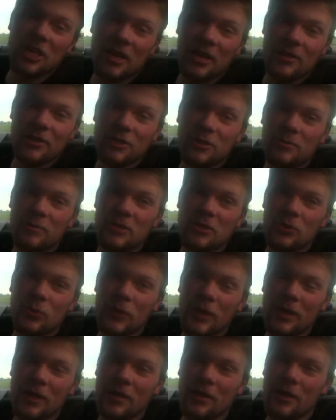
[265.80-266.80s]
changed
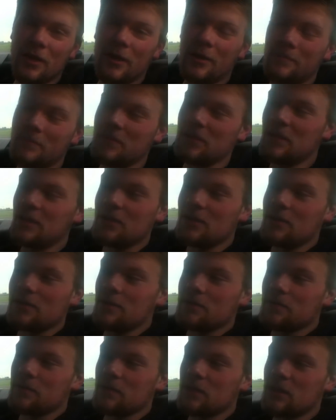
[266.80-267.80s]
between um,
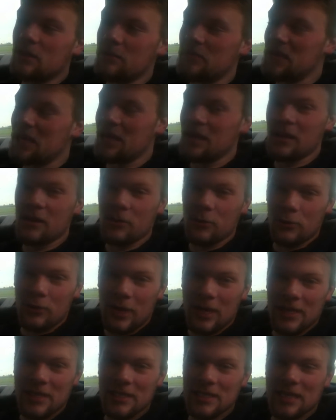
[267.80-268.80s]
the beginning of the
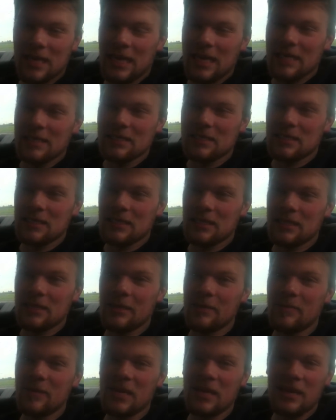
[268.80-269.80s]
race and
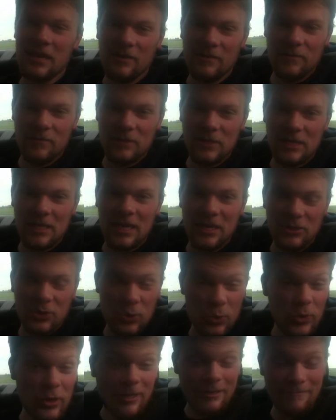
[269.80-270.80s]
the beginning of stage
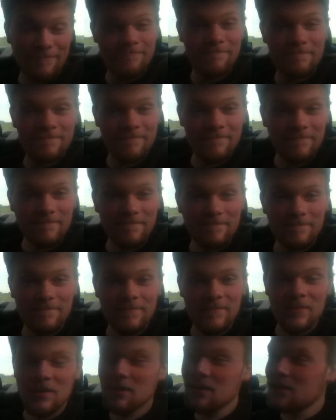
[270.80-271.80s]
three.
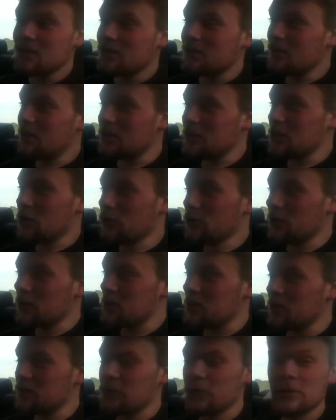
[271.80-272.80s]
The
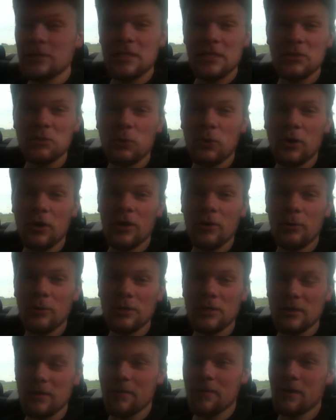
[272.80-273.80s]
only differences were
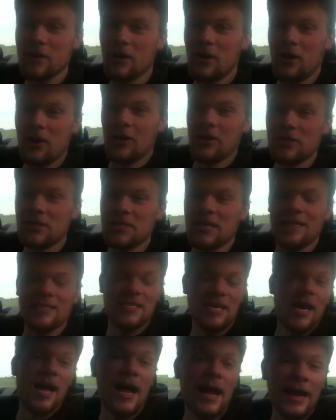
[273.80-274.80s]
were some of the cars that
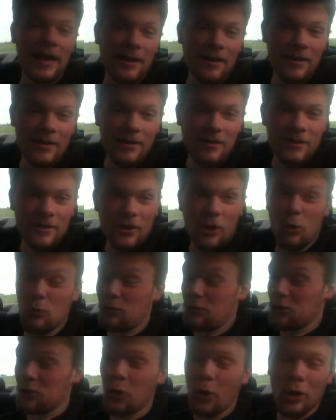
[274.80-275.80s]
died
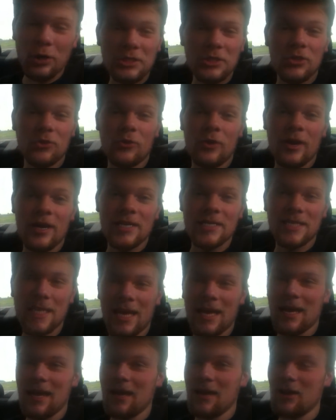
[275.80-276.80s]
over the course of the race
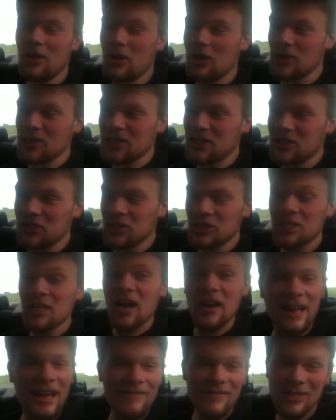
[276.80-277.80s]
and Larson just
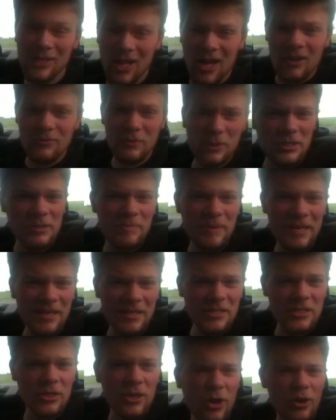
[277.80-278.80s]
not having long run speed
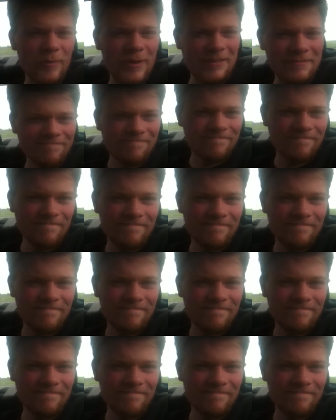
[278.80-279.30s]
at Sonoma.